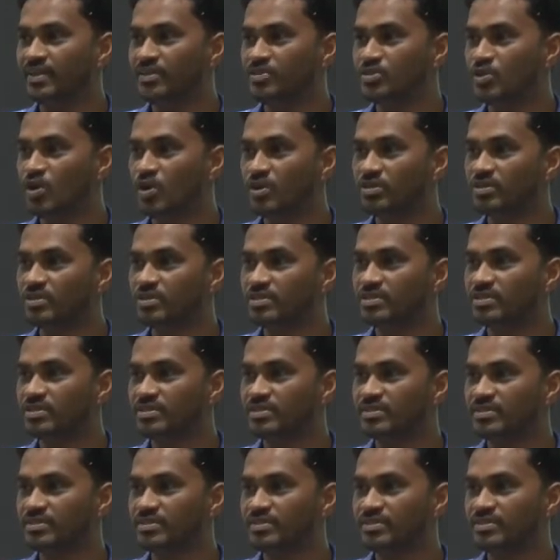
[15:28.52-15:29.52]
doctor,
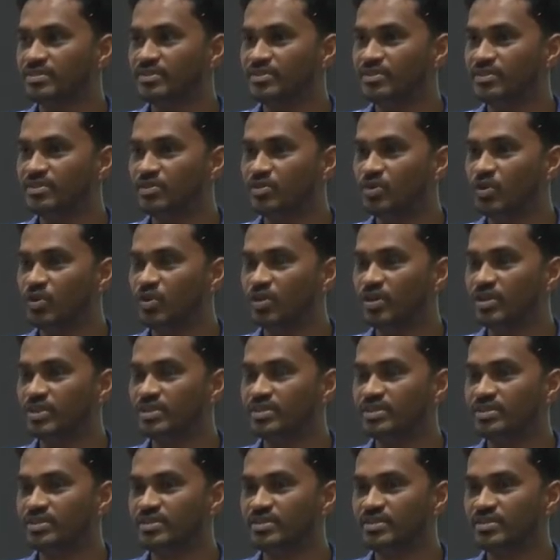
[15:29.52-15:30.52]

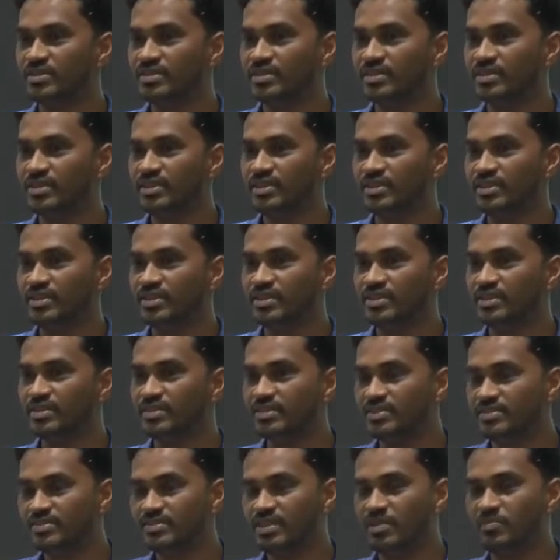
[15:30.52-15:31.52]
lawyer, and
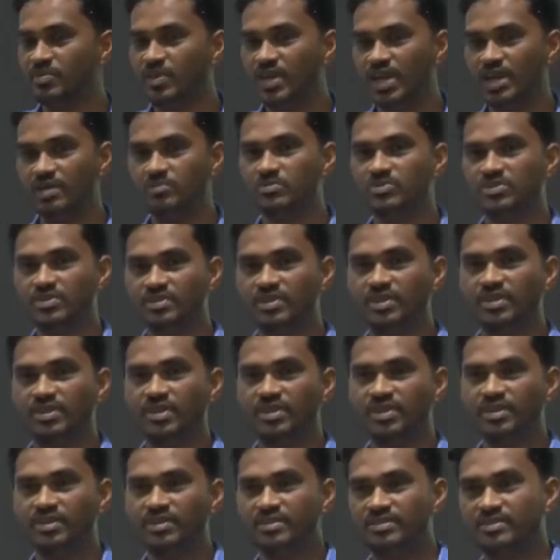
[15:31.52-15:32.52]
then sometimes
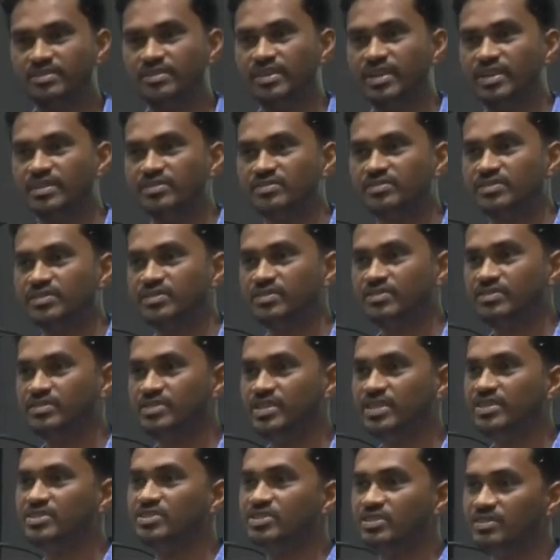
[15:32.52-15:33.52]
there is
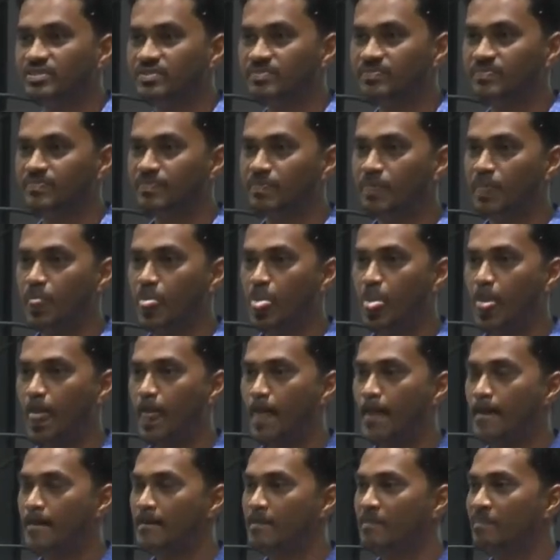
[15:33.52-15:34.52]
teacher.
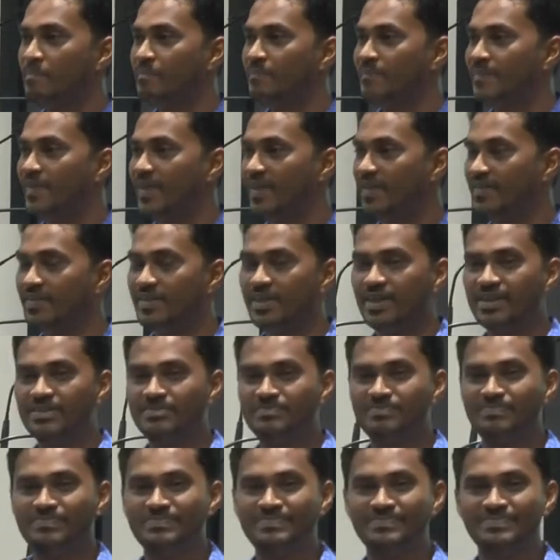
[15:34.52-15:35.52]
And
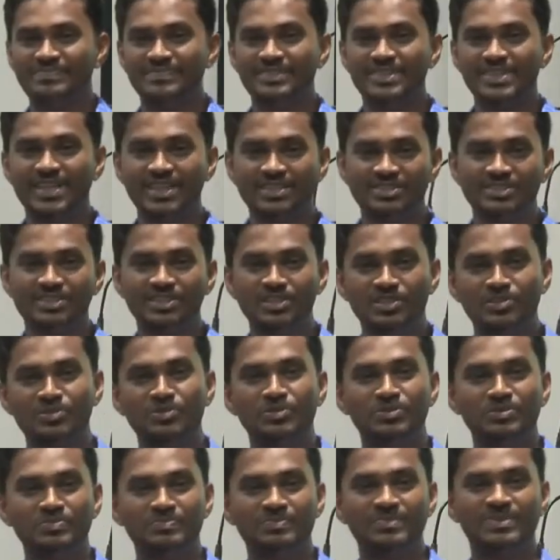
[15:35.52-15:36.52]
then the next girl
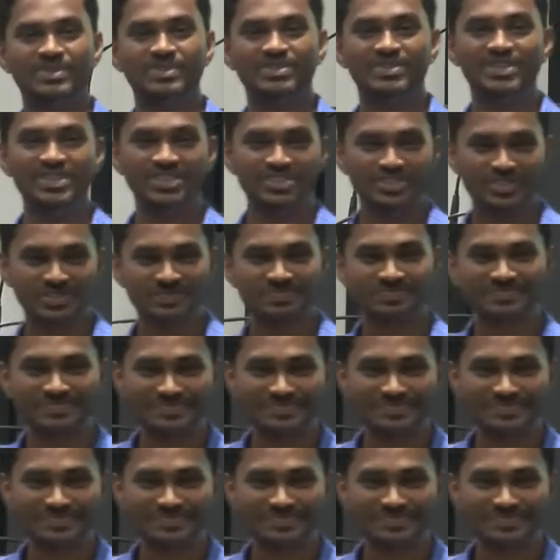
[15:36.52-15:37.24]
go, teacher,